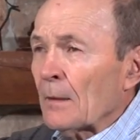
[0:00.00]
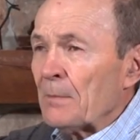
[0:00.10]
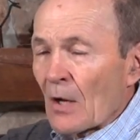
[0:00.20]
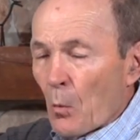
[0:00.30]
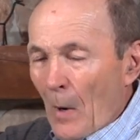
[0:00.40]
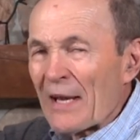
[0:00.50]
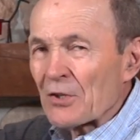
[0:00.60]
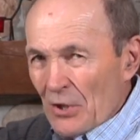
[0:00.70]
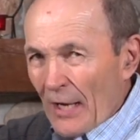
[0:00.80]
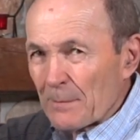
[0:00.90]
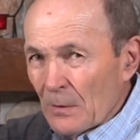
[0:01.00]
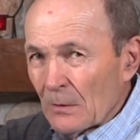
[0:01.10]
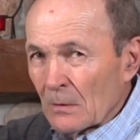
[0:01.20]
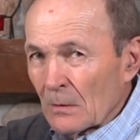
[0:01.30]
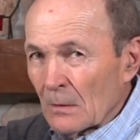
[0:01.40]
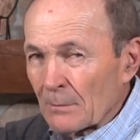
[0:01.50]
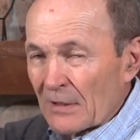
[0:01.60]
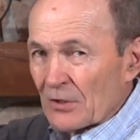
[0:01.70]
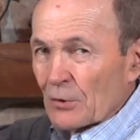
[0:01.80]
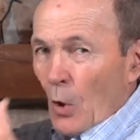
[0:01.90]
Be a wing type,
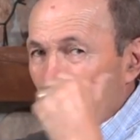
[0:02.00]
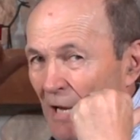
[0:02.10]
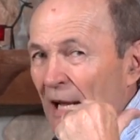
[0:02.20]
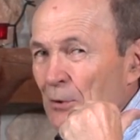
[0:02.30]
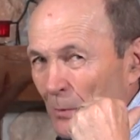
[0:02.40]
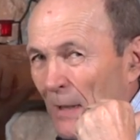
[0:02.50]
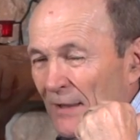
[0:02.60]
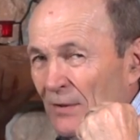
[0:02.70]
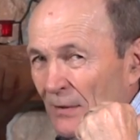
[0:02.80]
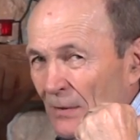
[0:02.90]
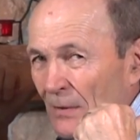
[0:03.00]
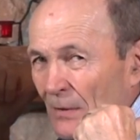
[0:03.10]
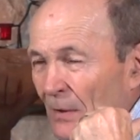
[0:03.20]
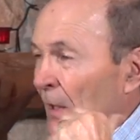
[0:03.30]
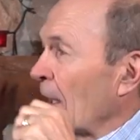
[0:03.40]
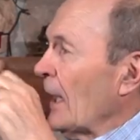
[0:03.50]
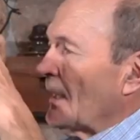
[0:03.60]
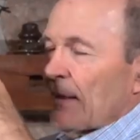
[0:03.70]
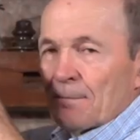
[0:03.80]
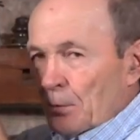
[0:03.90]
because it's all behind you, right?
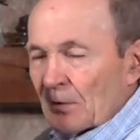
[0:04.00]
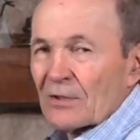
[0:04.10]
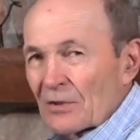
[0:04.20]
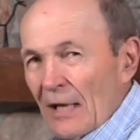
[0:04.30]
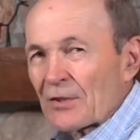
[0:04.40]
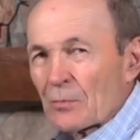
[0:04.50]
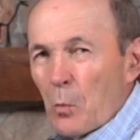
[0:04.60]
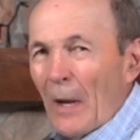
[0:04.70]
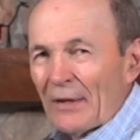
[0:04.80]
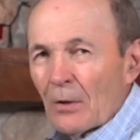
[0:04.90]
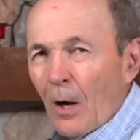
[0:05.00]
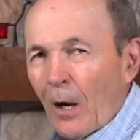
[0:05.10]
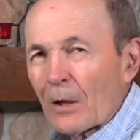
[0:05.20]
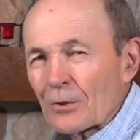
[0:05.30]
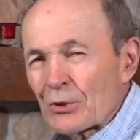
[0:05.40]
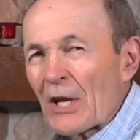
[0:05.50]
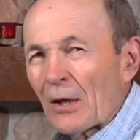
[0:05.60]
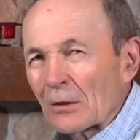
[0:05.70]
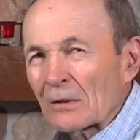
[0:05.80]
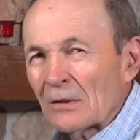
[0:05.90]
And they've put this nice white hard
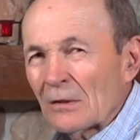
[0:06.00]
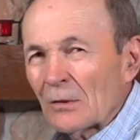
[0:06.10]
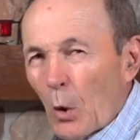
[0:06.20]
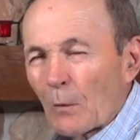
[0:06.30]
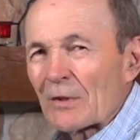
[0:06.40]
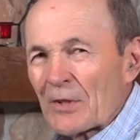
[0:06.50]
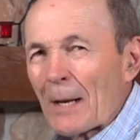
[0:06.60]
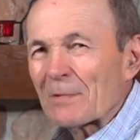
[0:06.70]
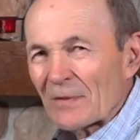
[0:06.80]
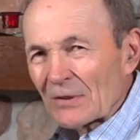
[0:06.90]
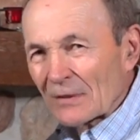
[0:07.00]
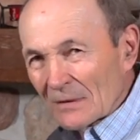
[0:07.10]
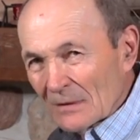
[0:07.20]
shell over top of it.